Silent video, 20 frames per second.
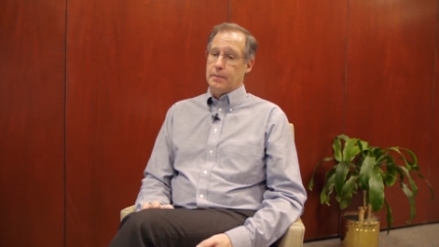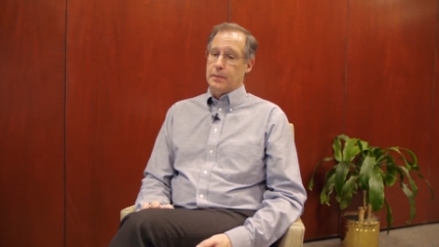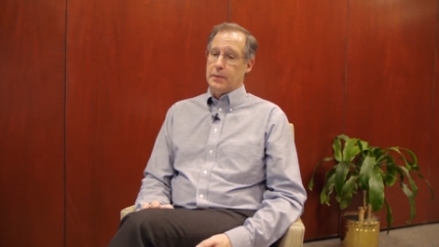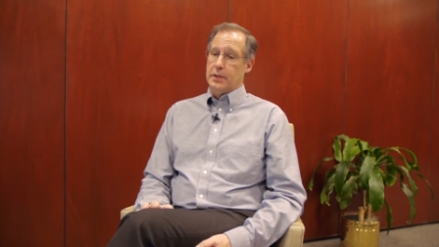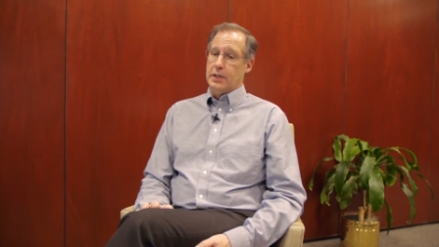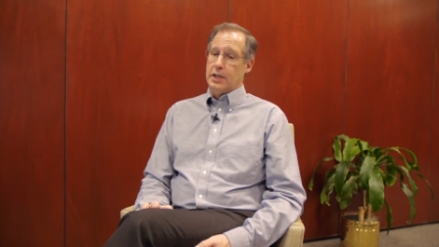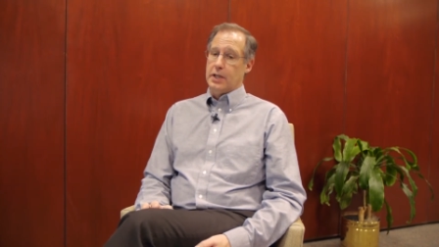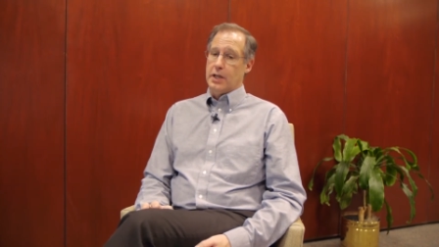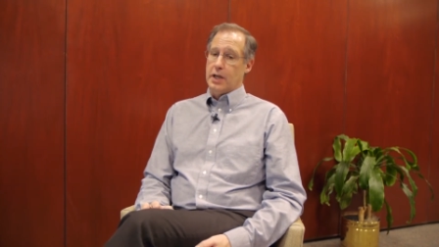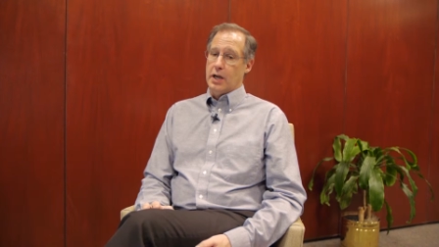
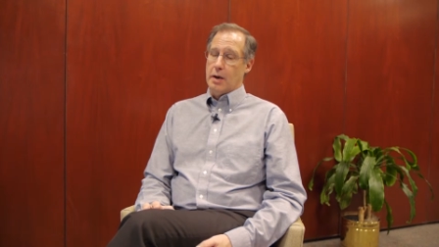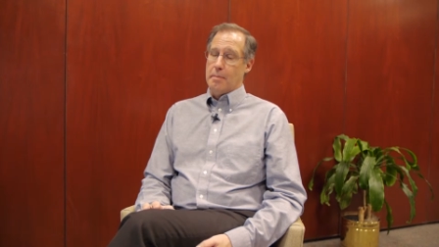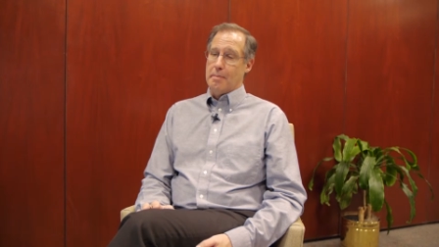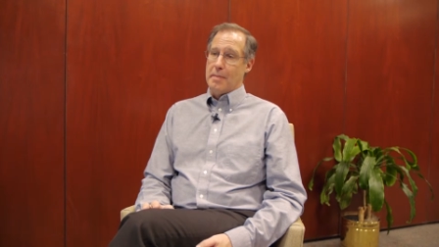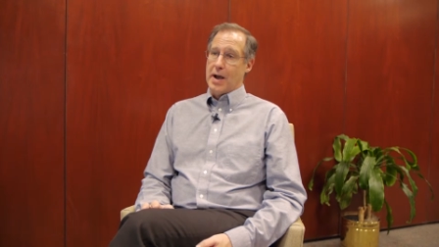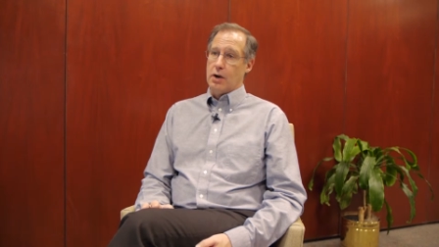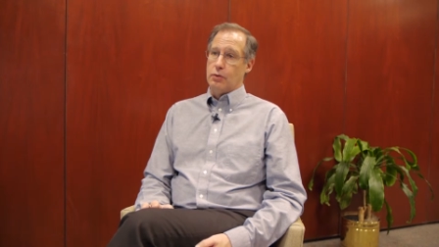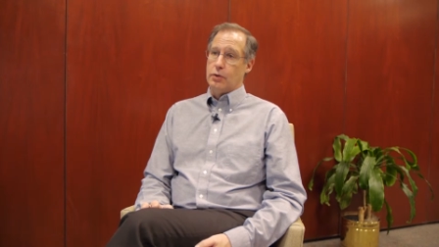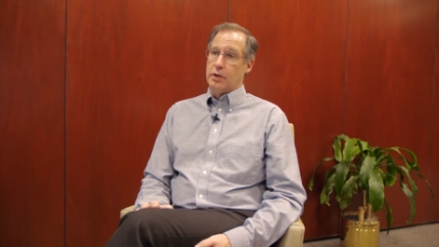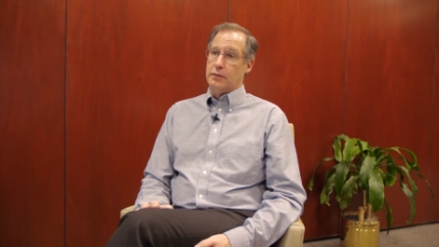The
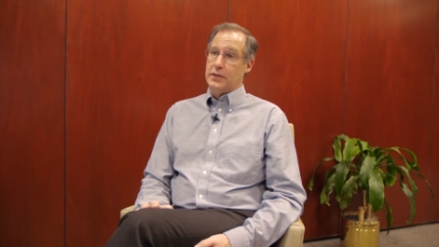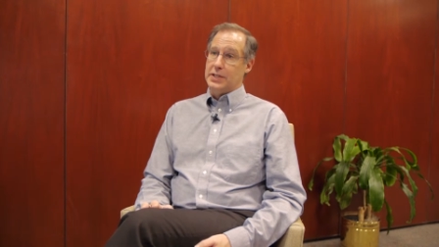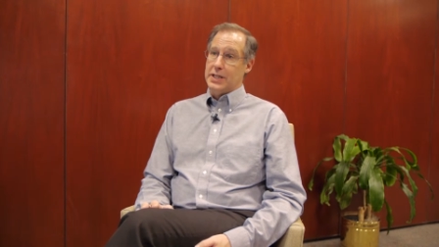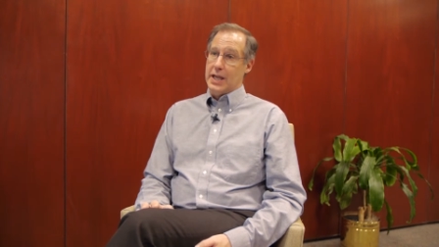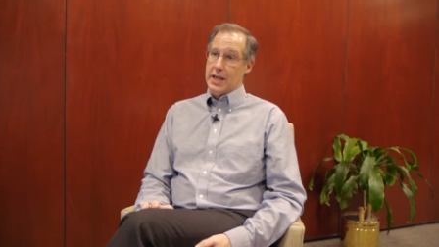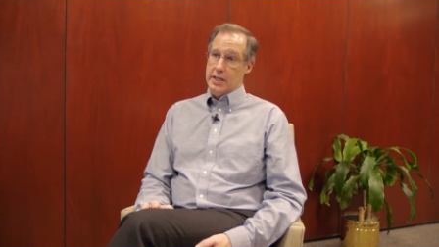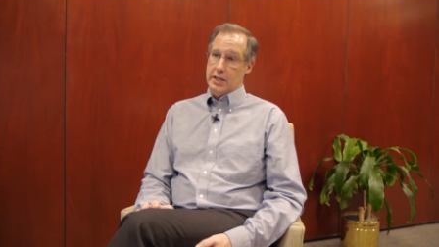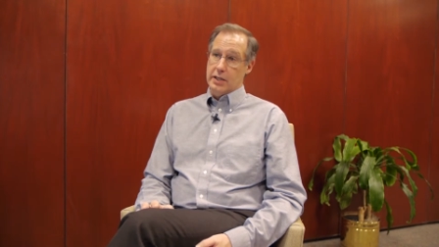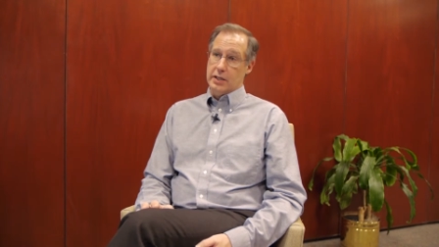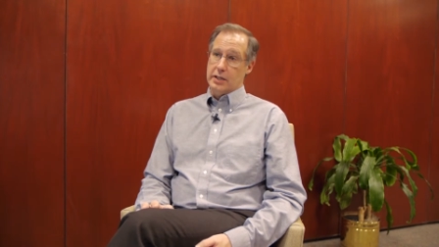amount of
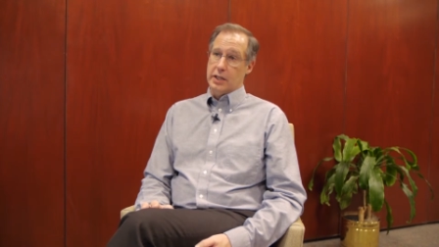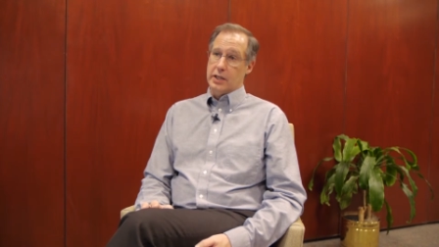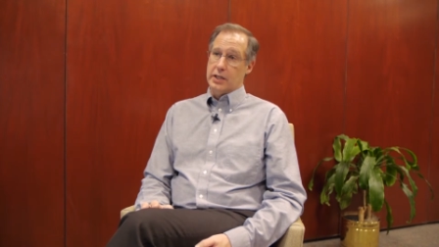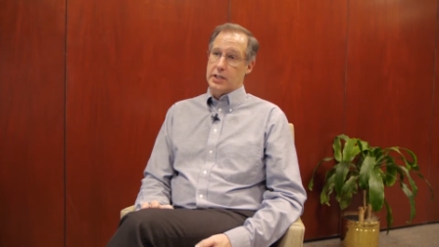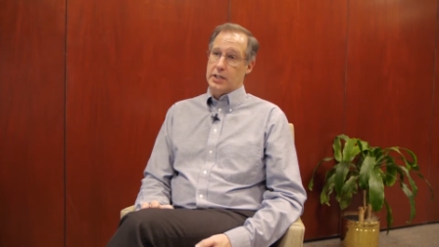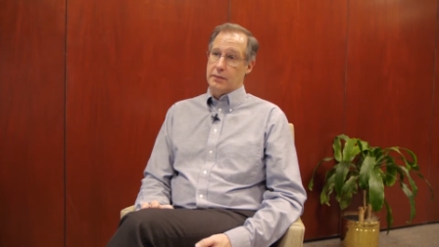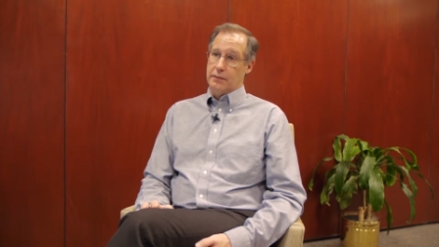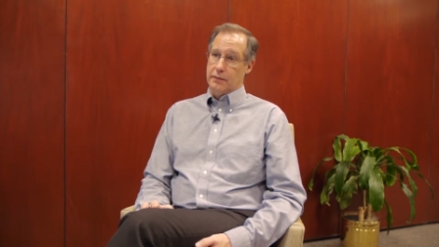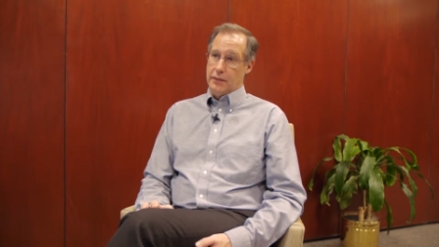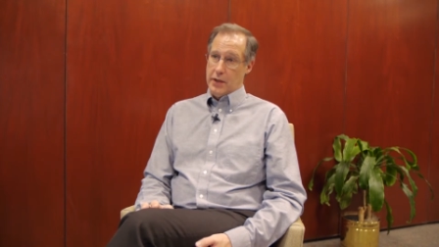data that
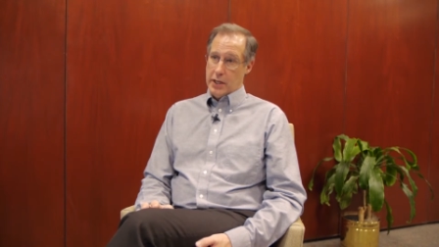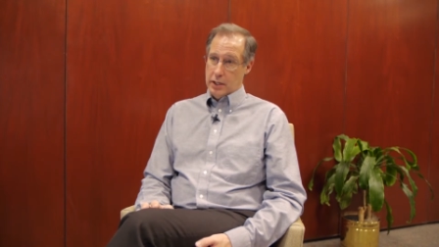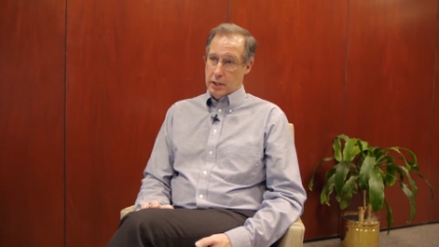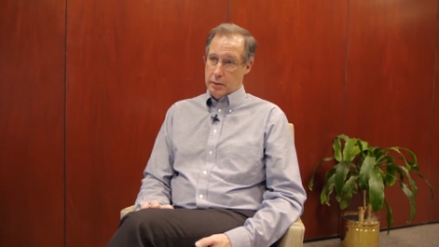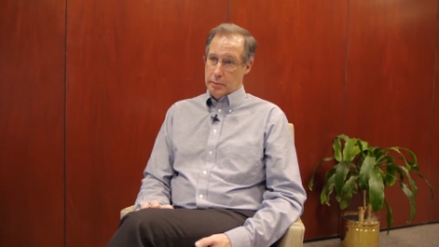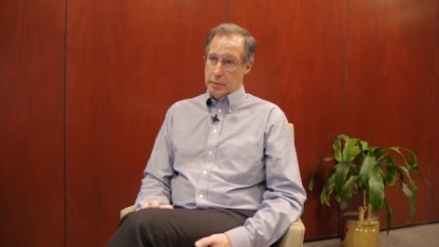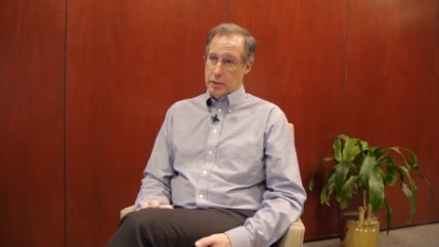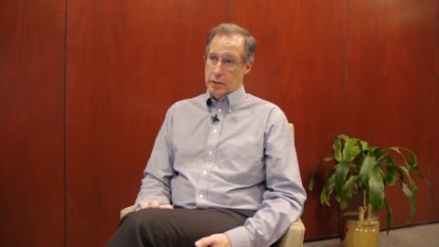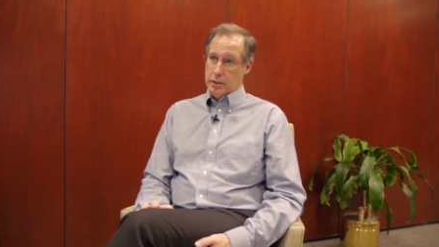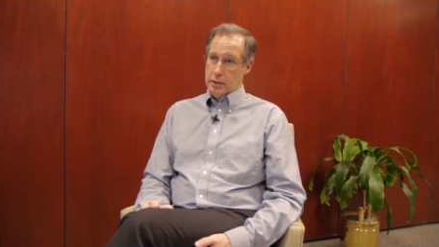is
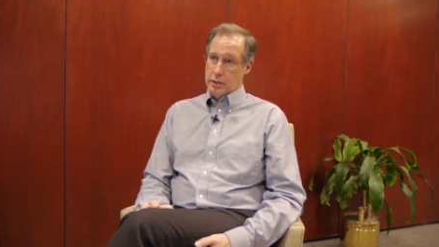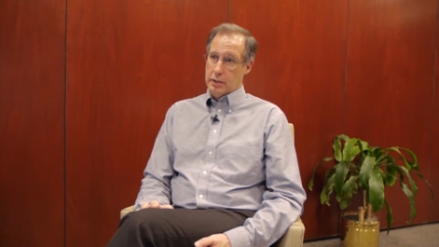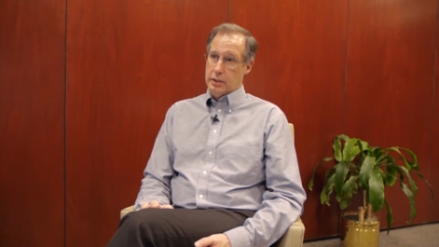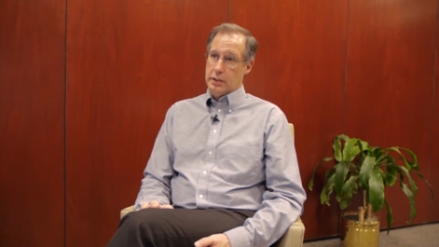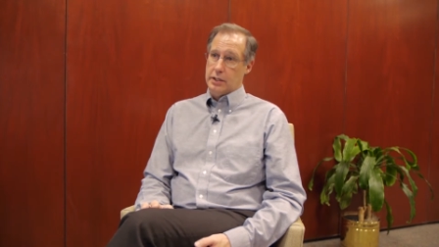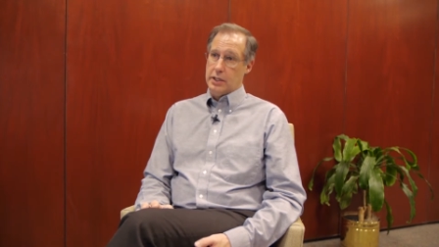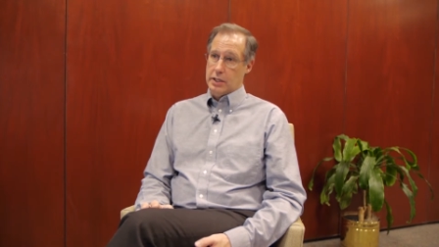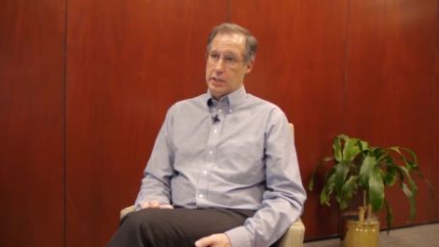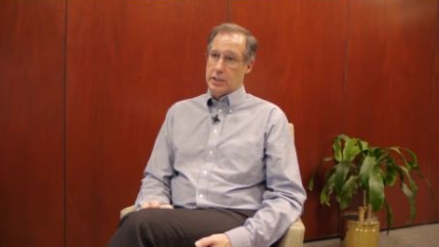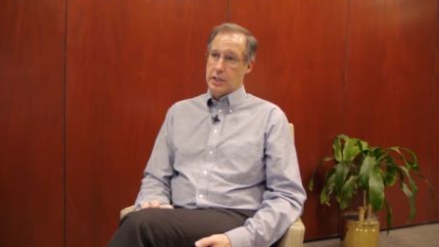available
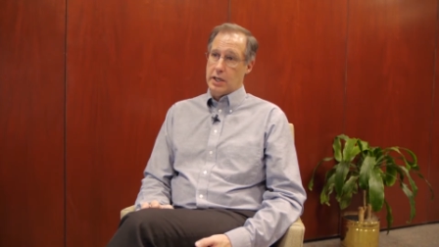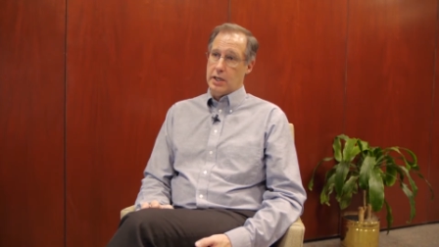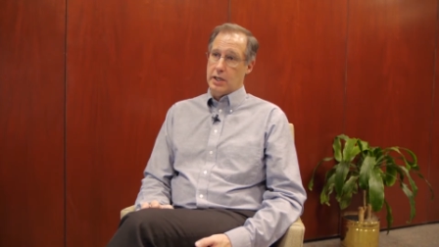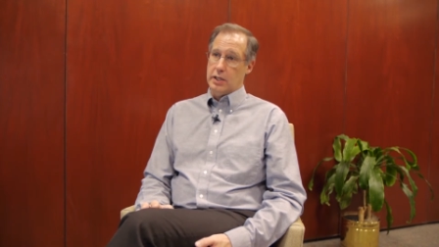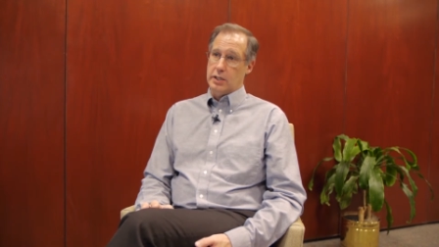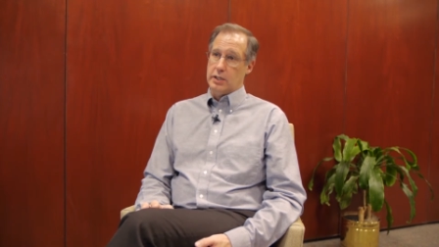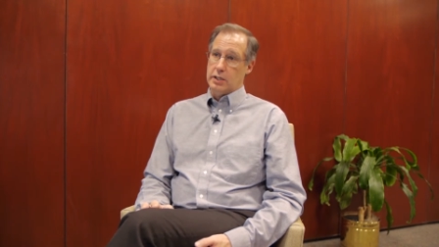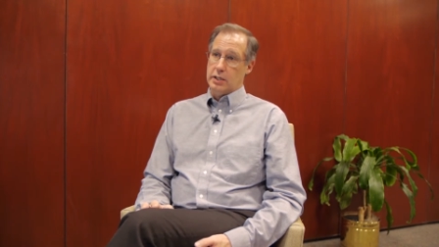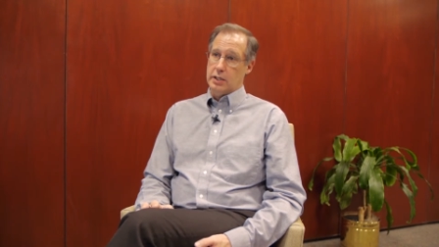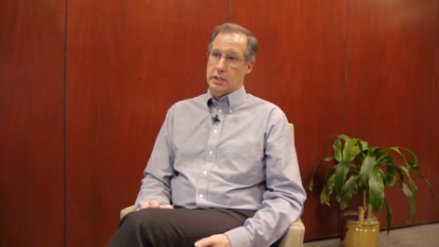these
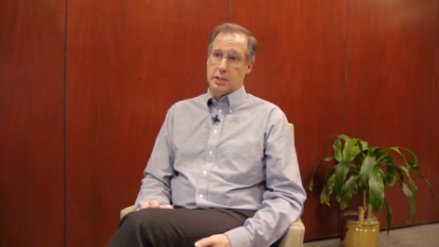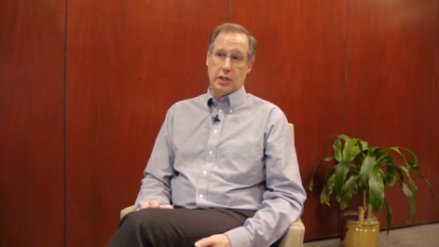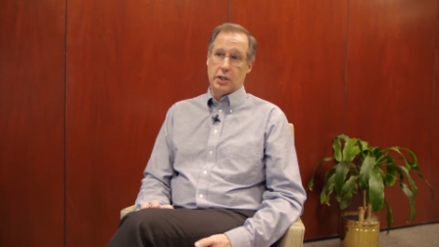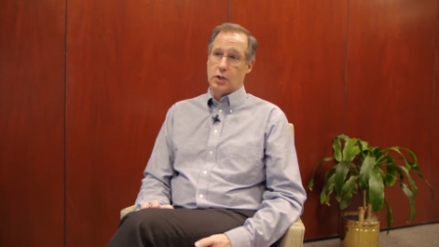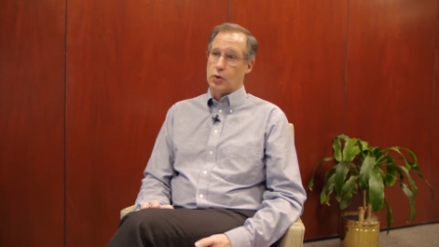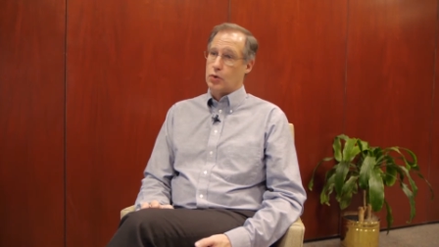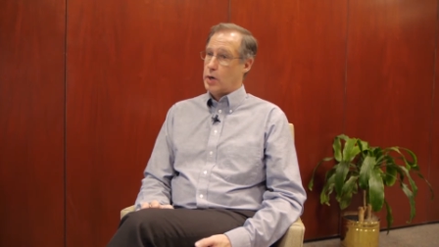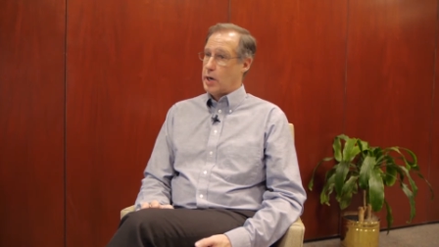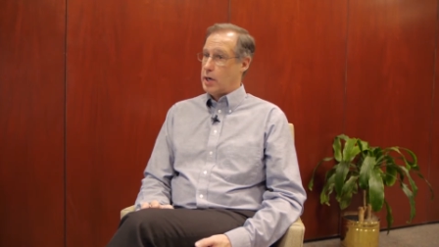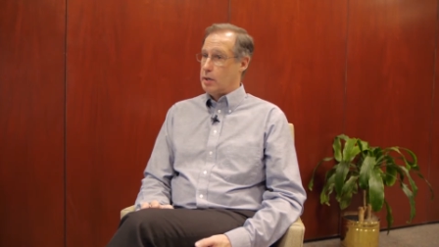days is
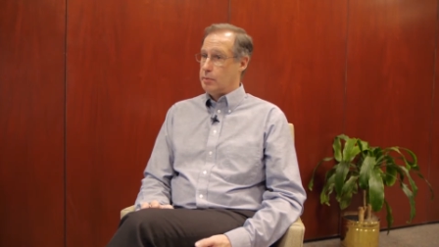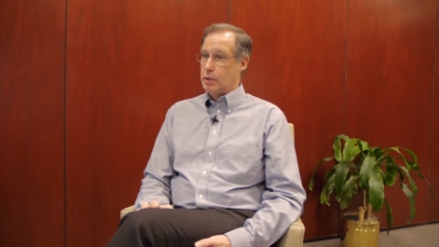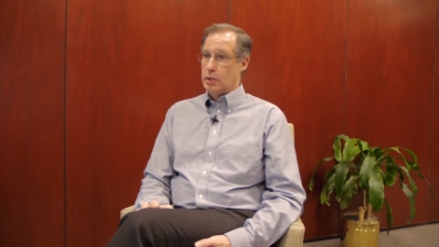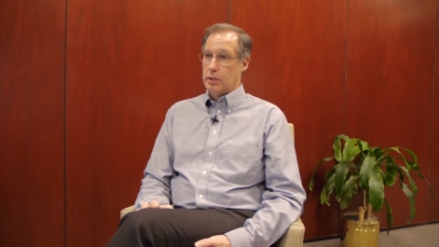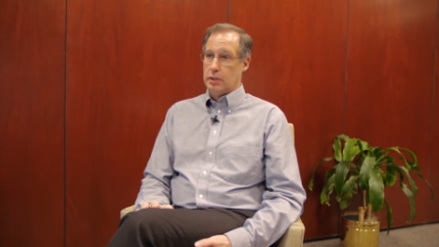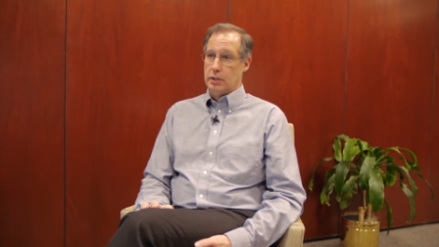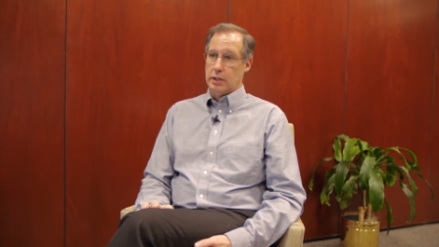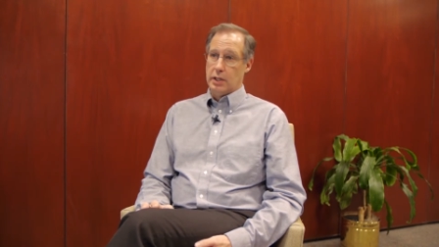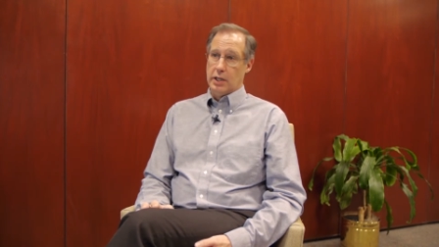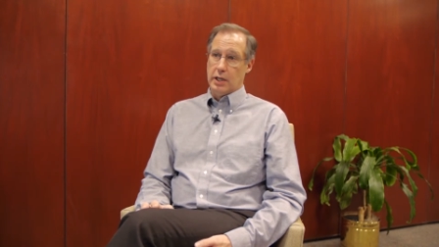
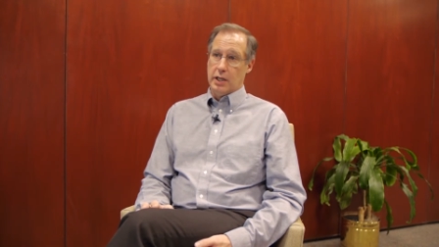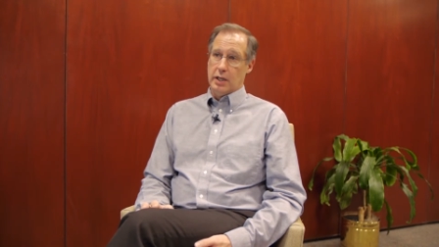incredible,